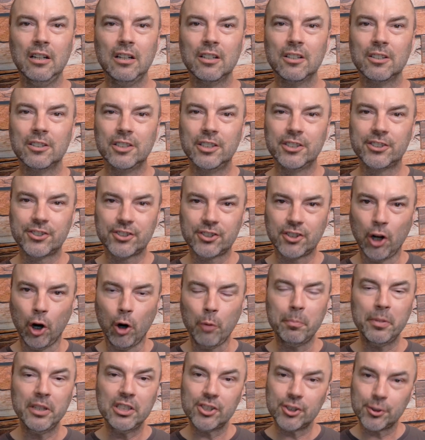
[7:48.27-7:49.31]
The scope
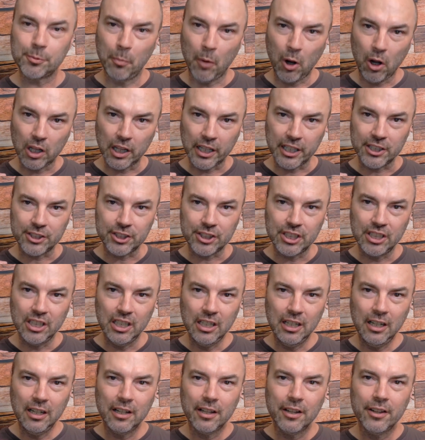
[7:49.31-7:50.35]
is smallish.
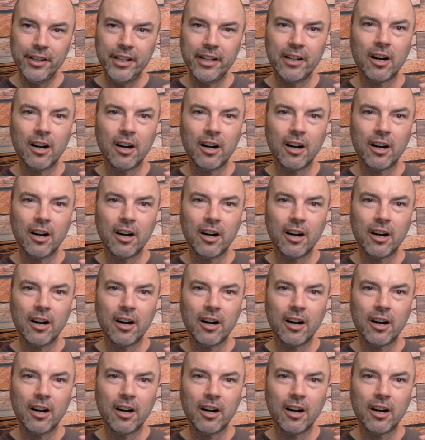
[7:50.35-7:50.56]
There